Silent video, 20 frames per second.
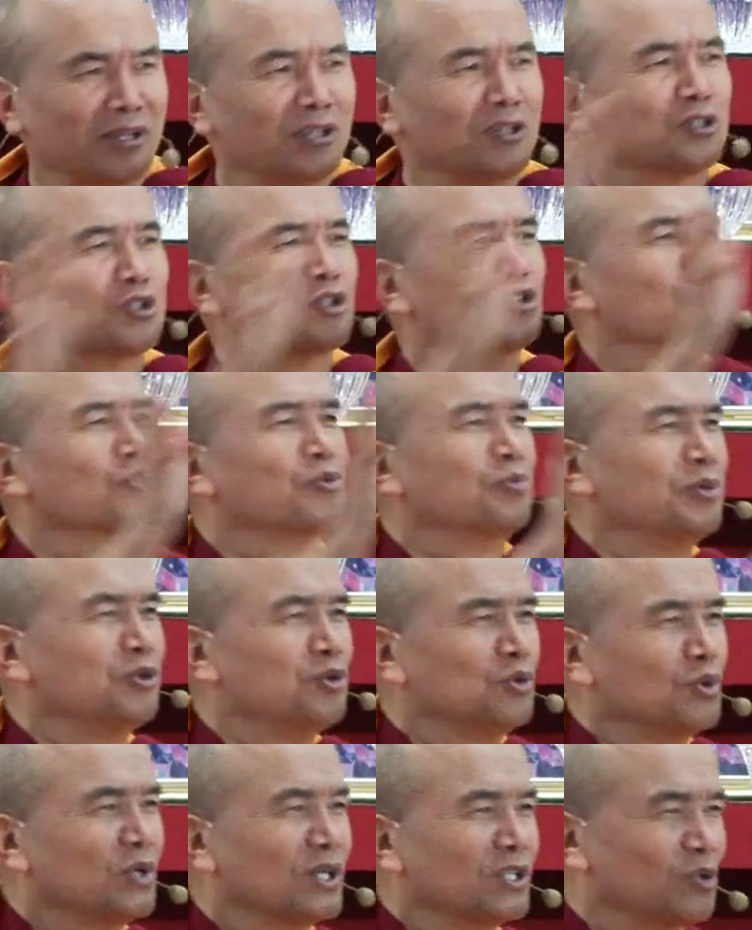So group B,
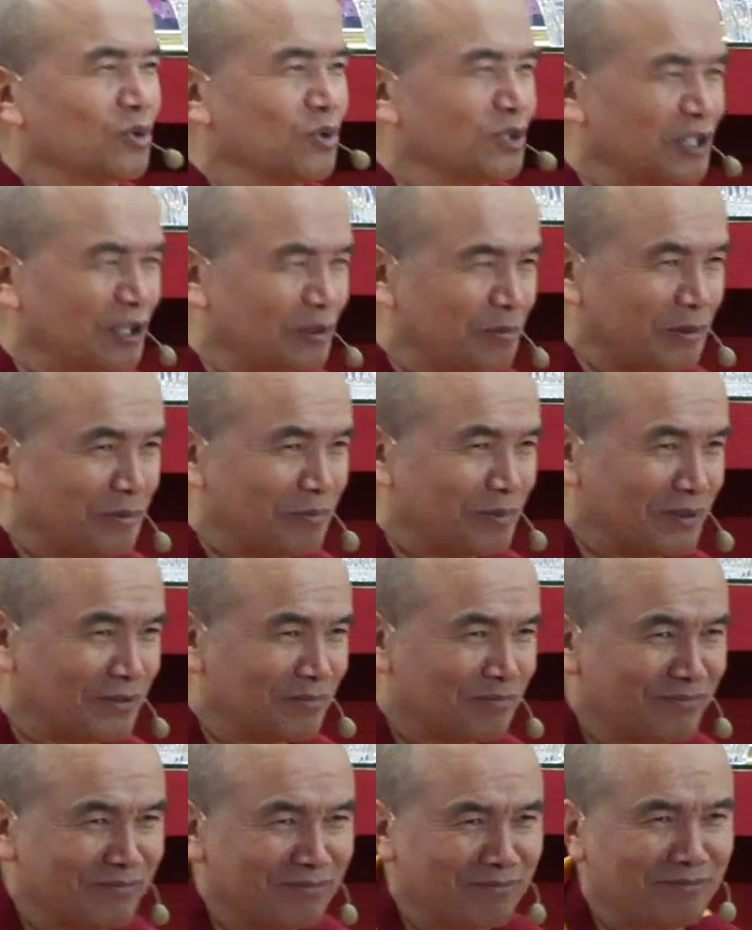you are the ordinary people,
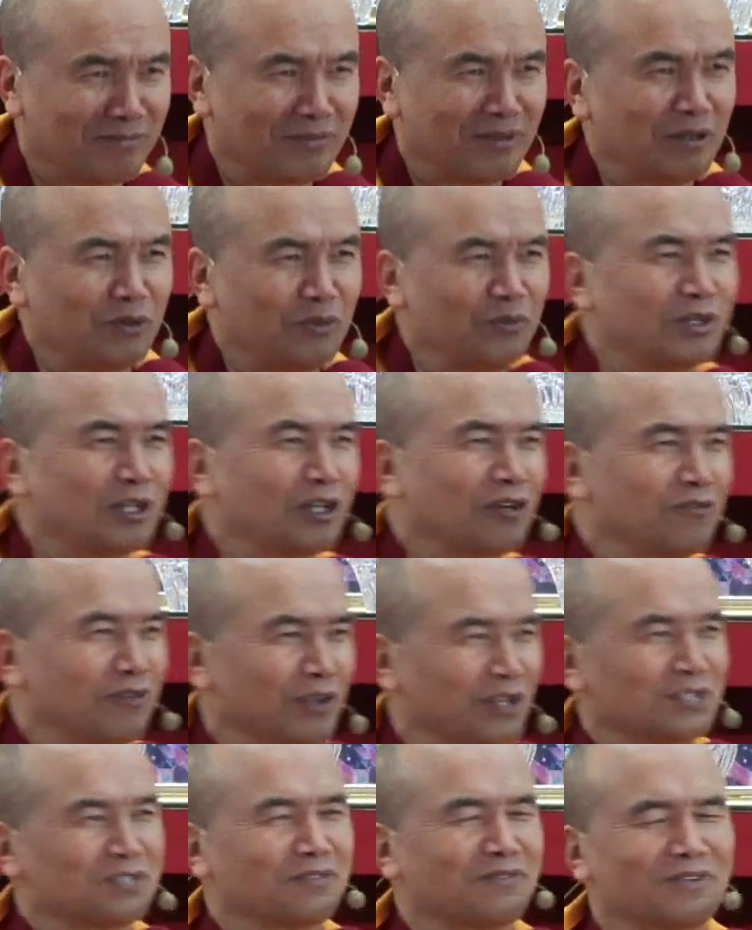without
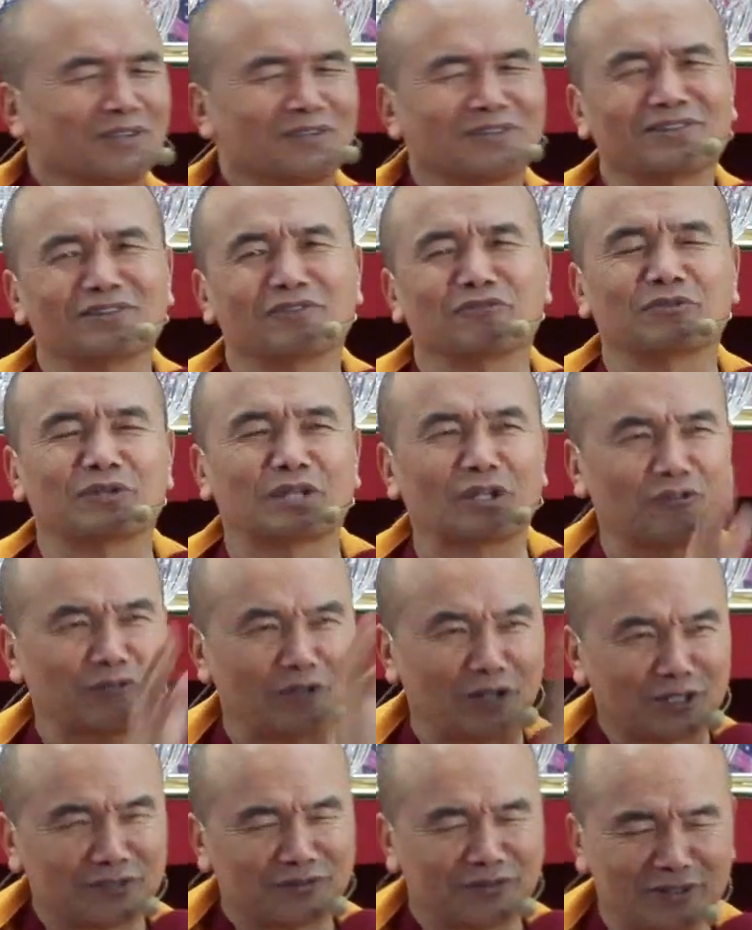
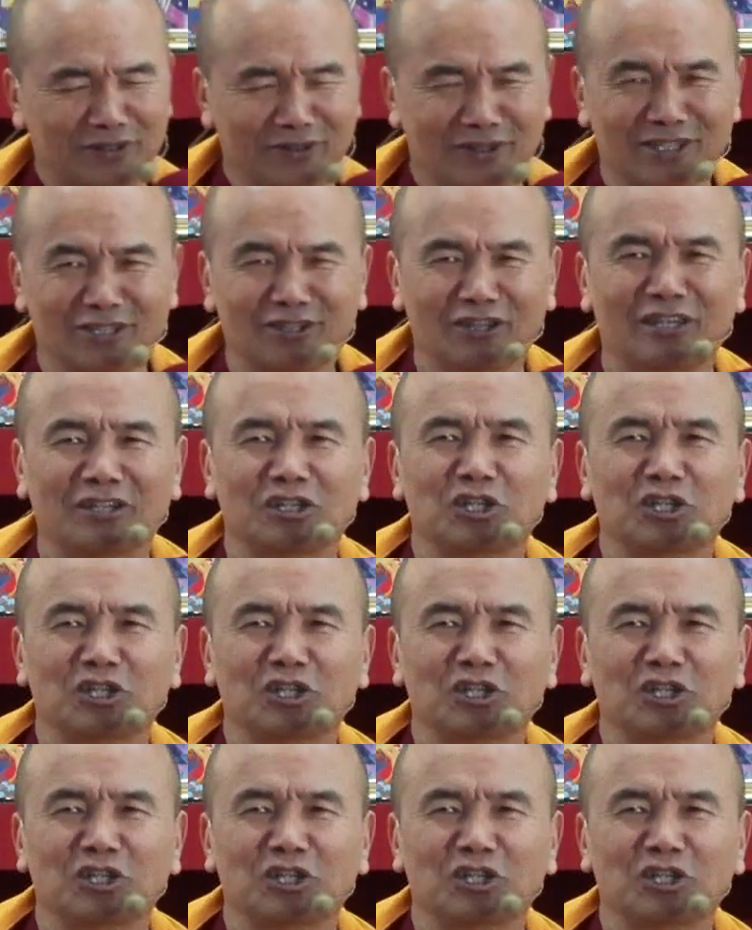philosophy, right?